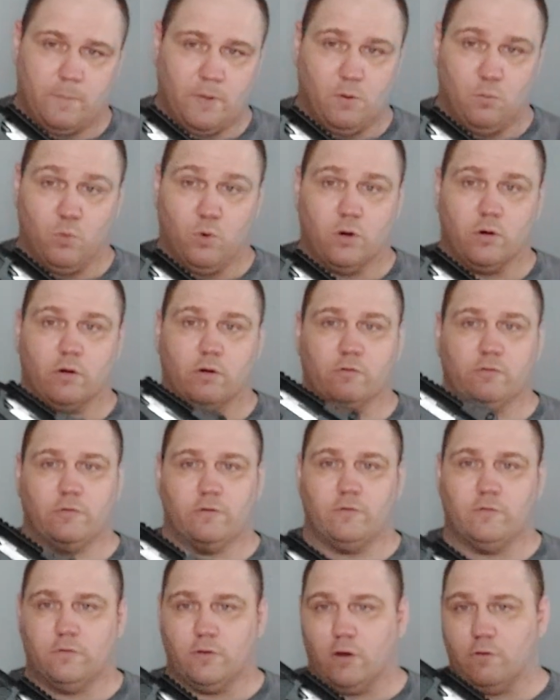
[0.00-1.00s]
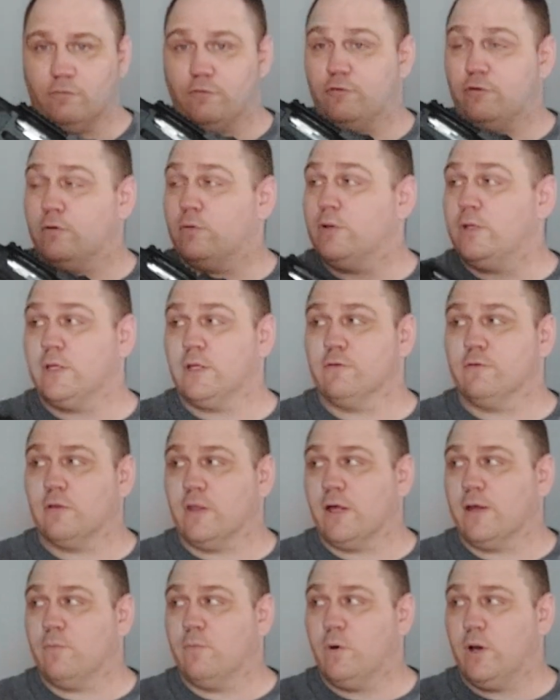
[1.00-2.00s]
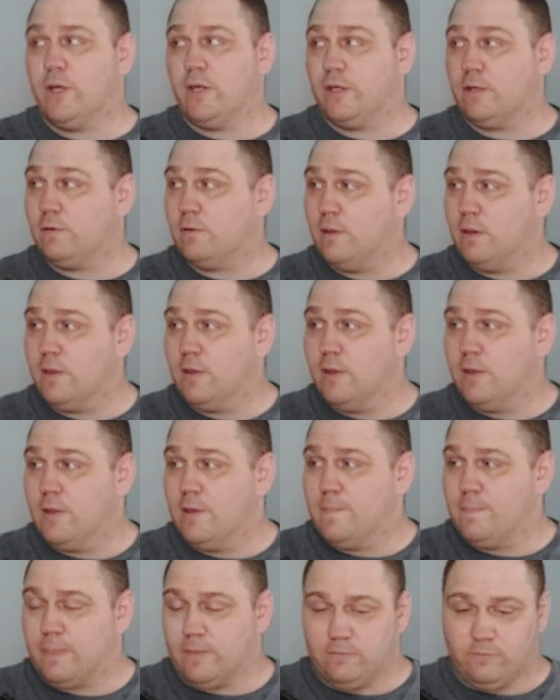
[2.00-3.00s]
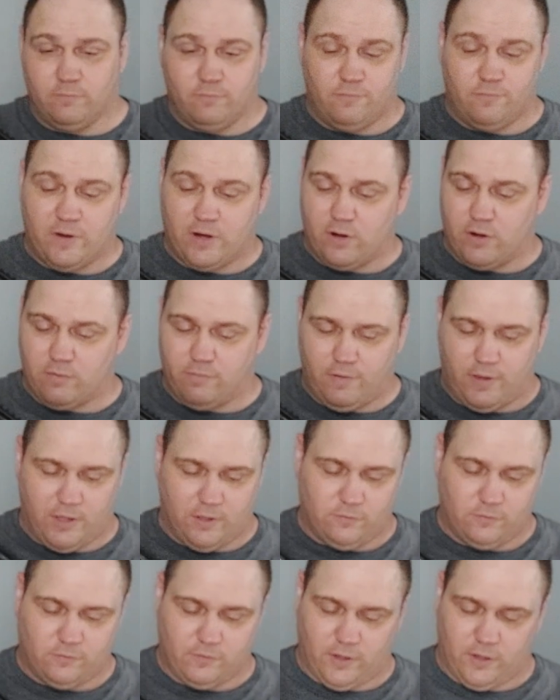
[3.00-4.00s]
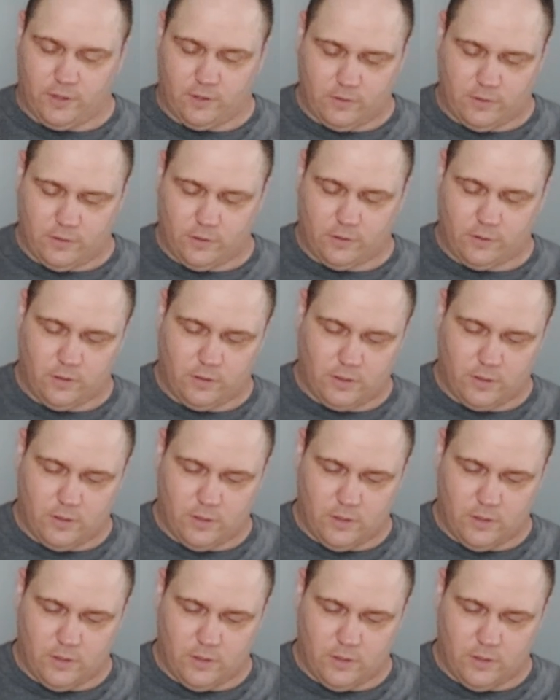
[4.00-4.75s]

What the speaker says: It works. It's soft shooting. It's lightweight. It's very fast cycling.